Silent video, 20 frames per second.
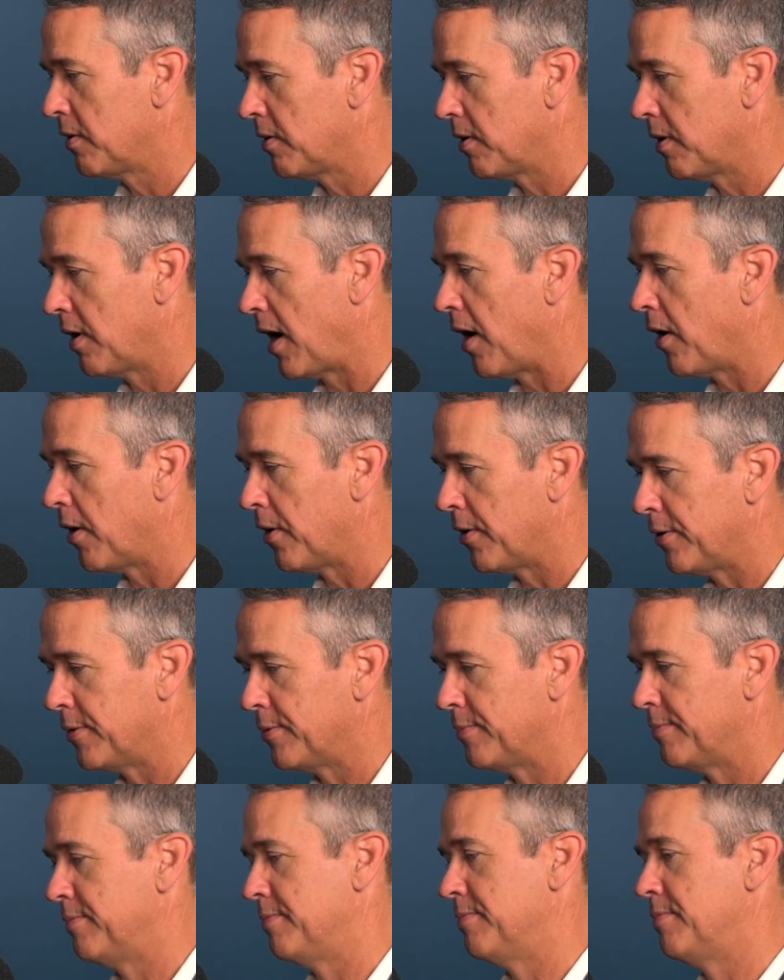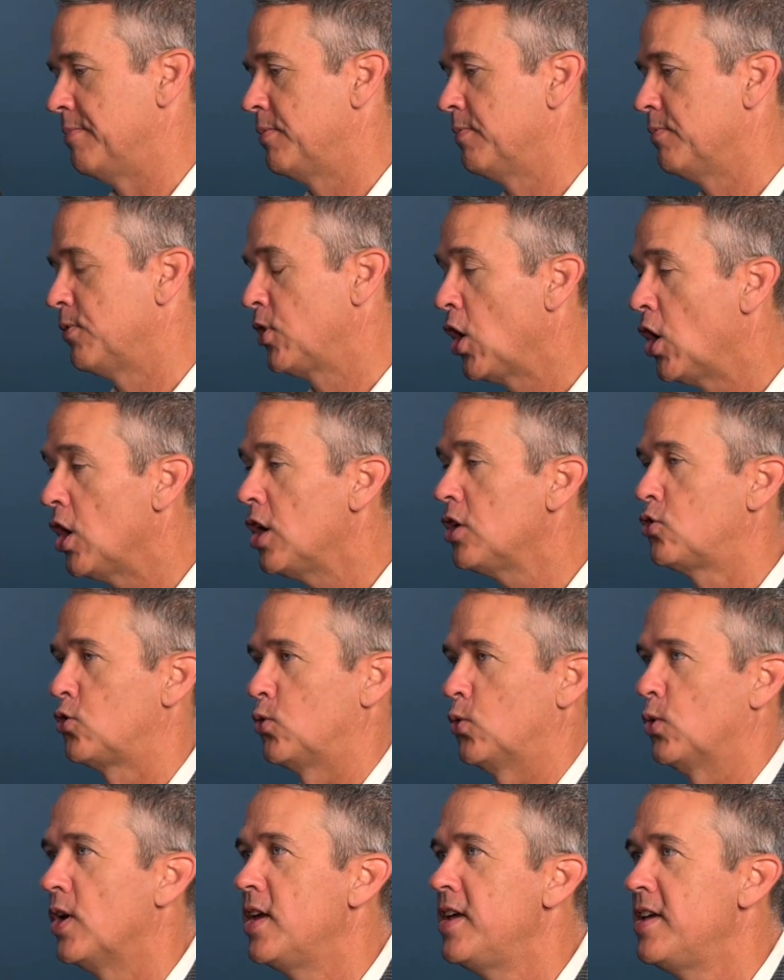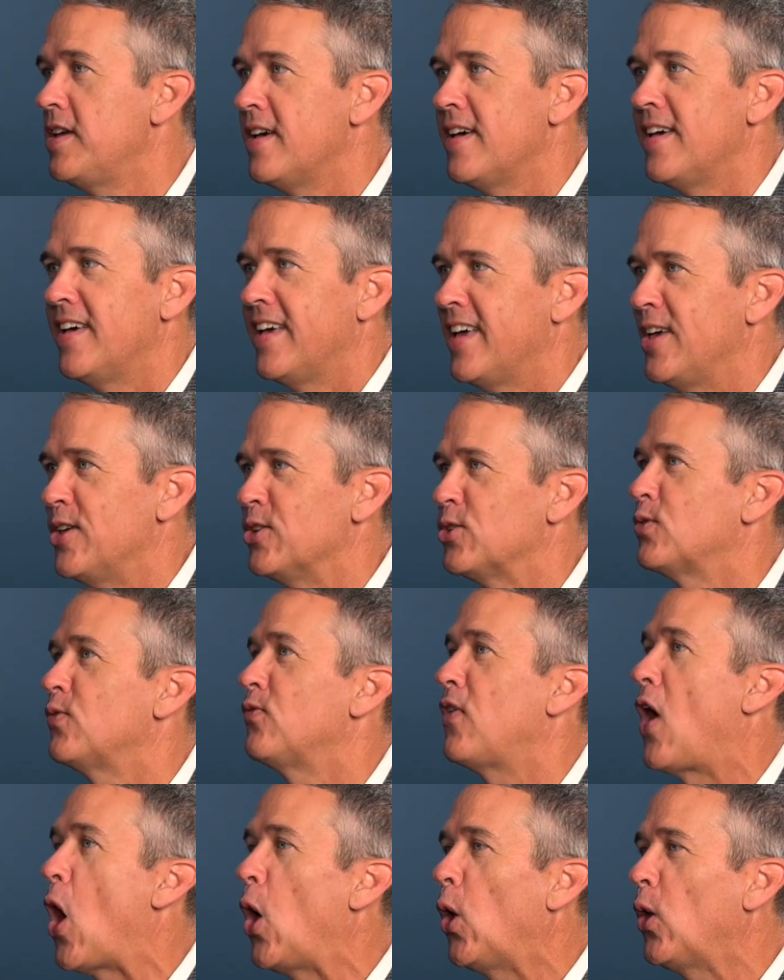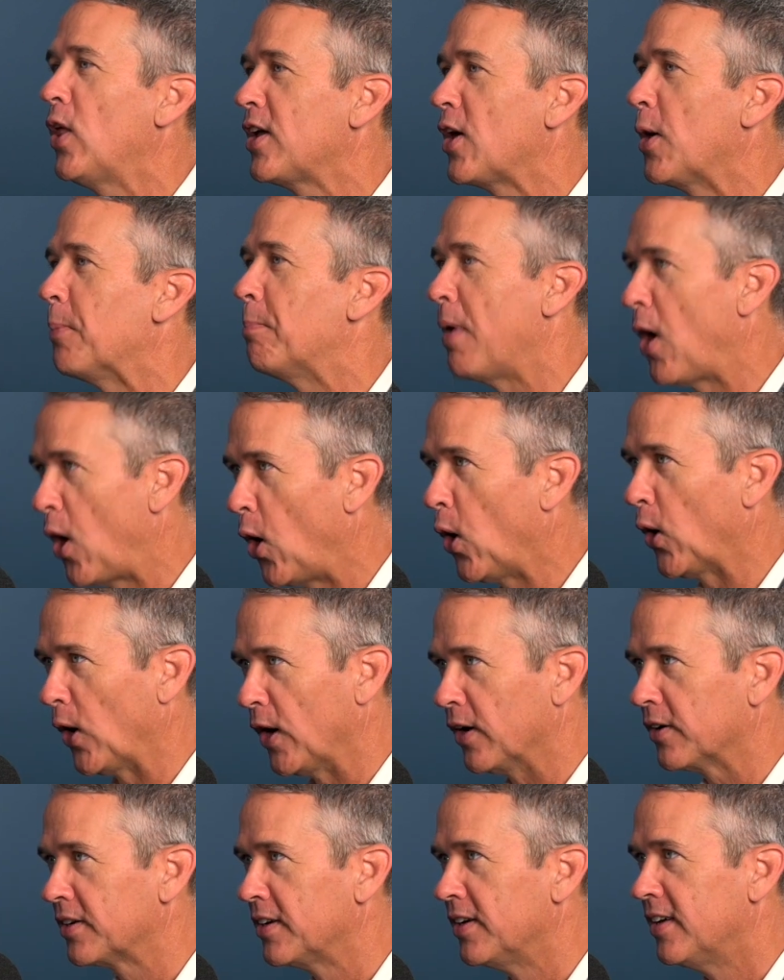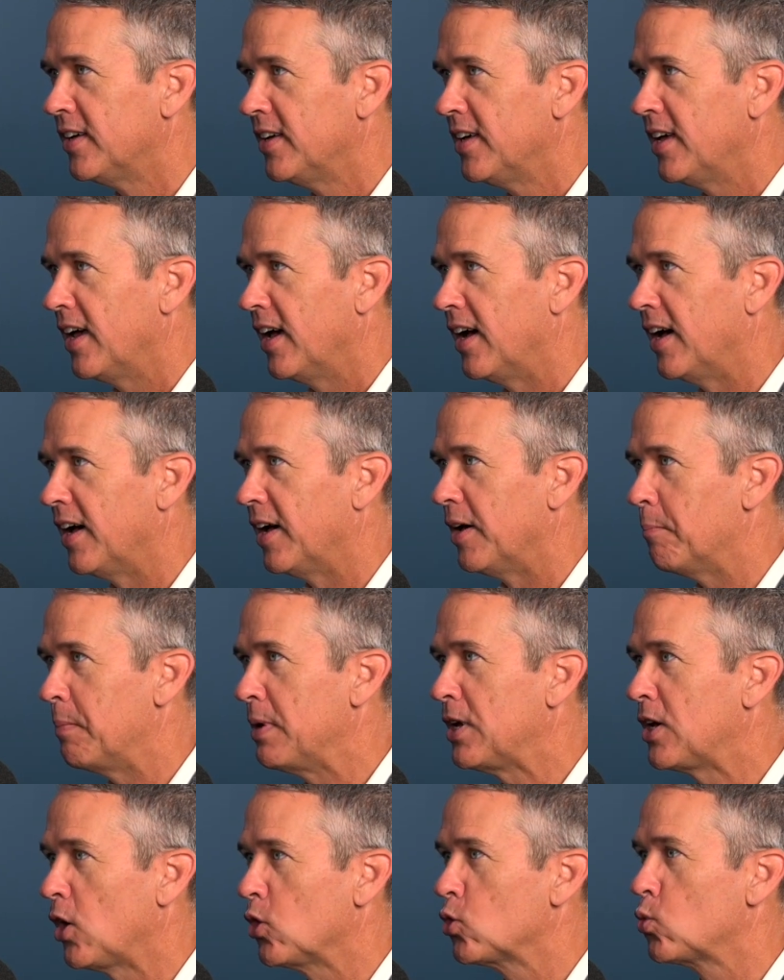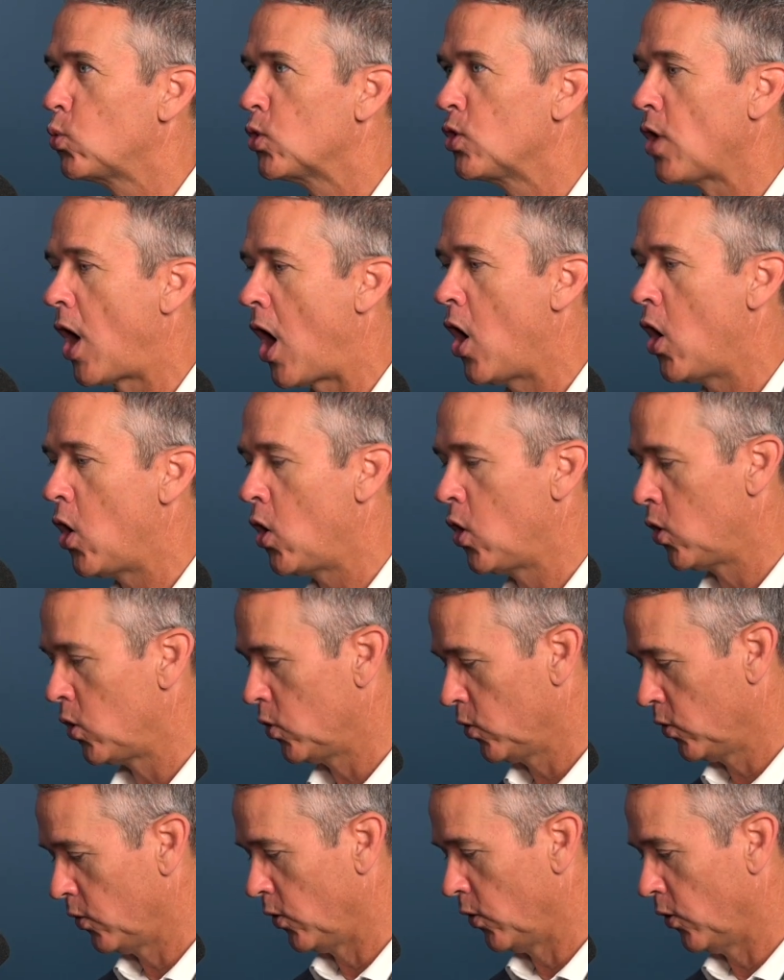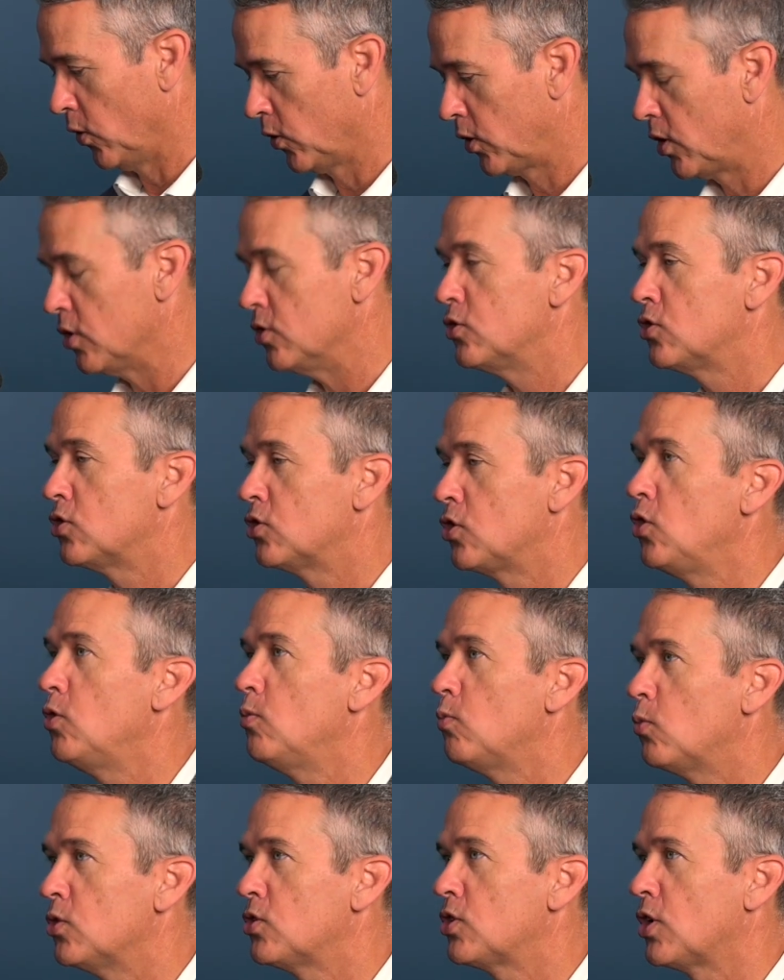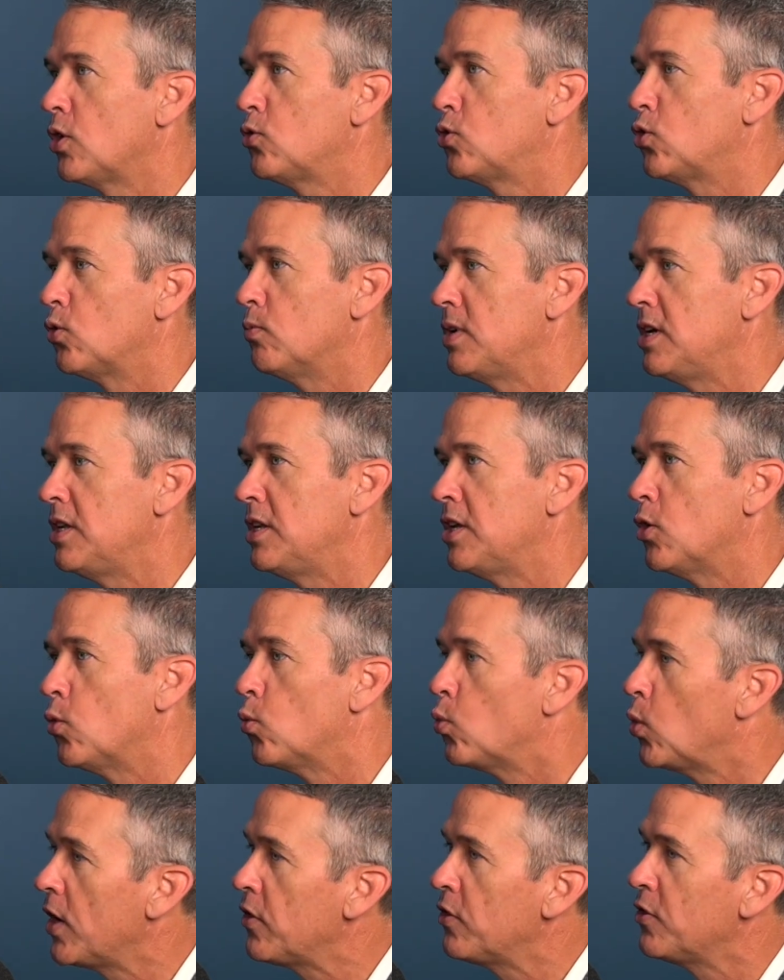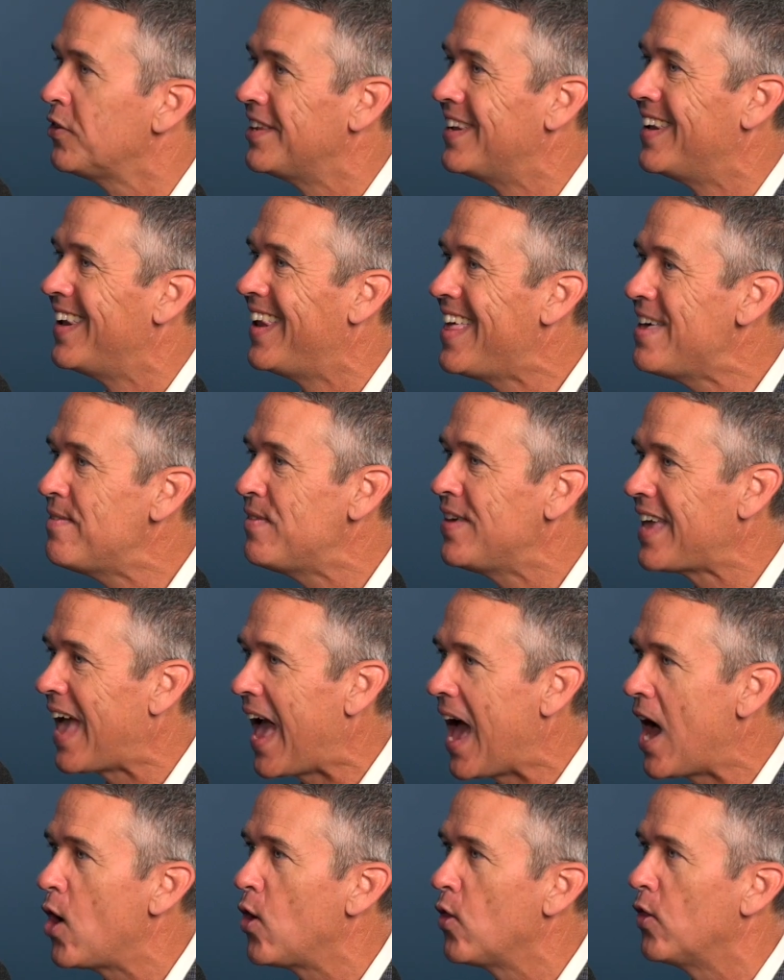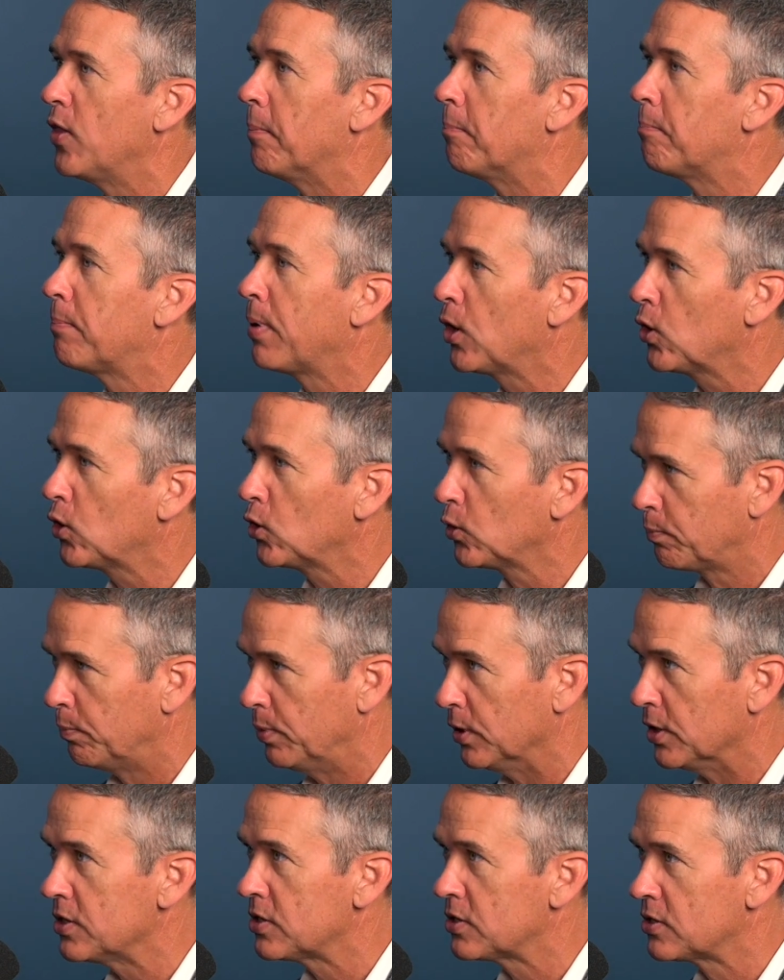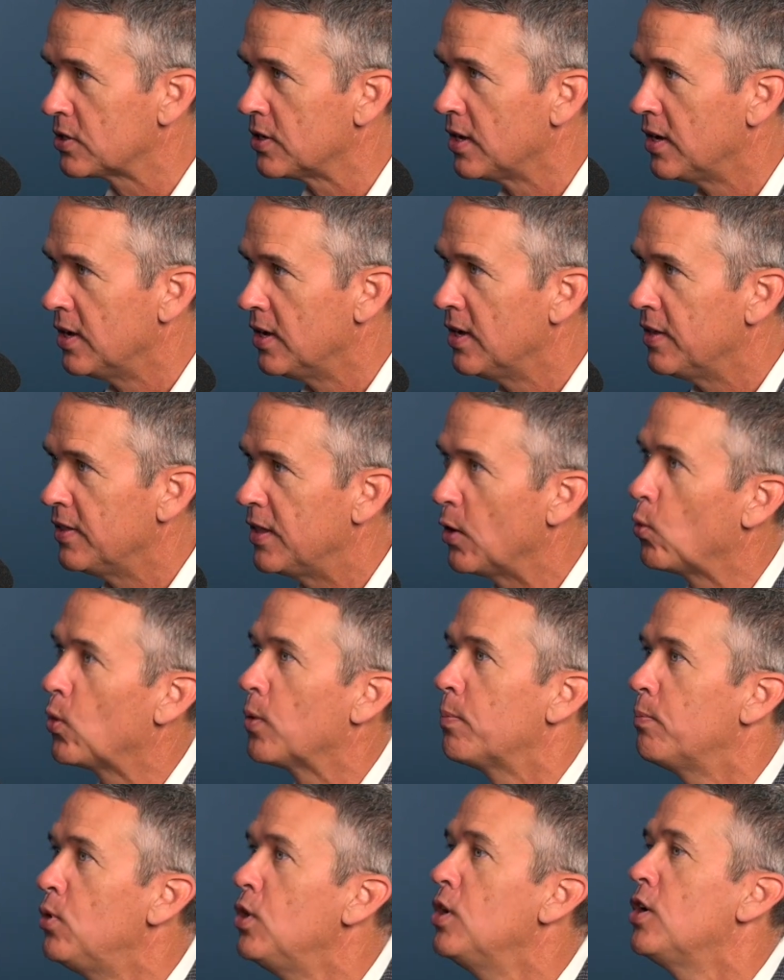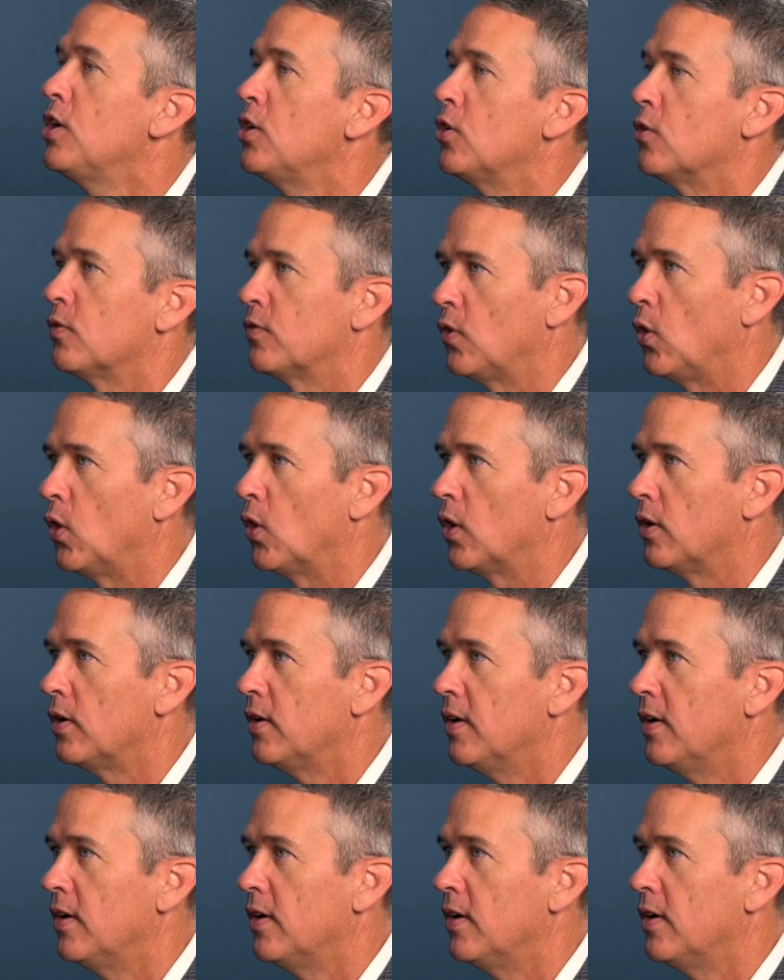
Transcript: our country is falling apart because we're all consumed with social media rather than living out the purpose that we're put here for.